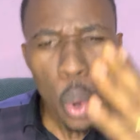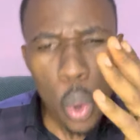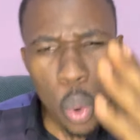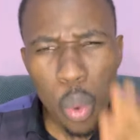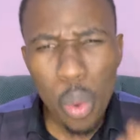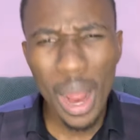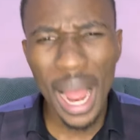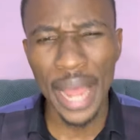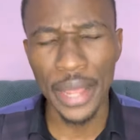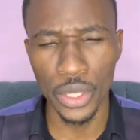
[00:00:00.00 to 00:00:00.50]

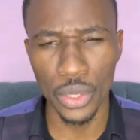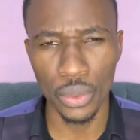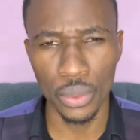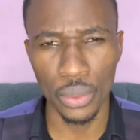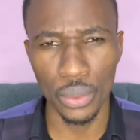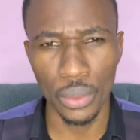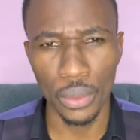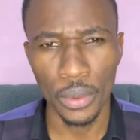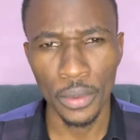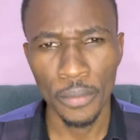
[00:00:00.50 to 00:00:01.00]
Who are you
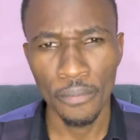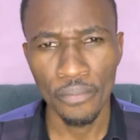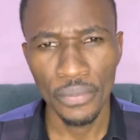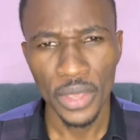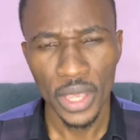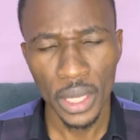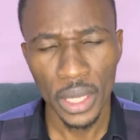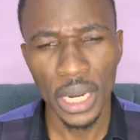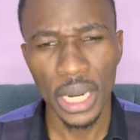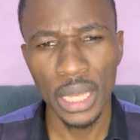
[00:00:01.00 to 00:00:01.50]

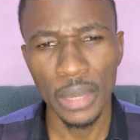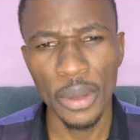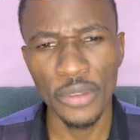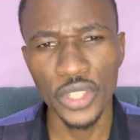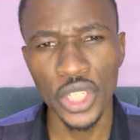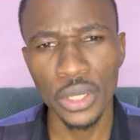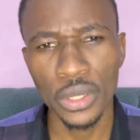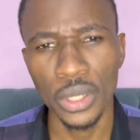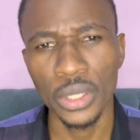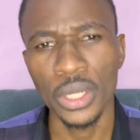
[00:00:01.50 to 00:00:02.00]
in the name of
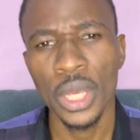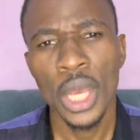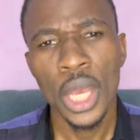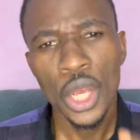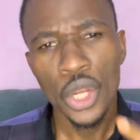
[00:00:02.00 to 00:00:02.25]
Jesus?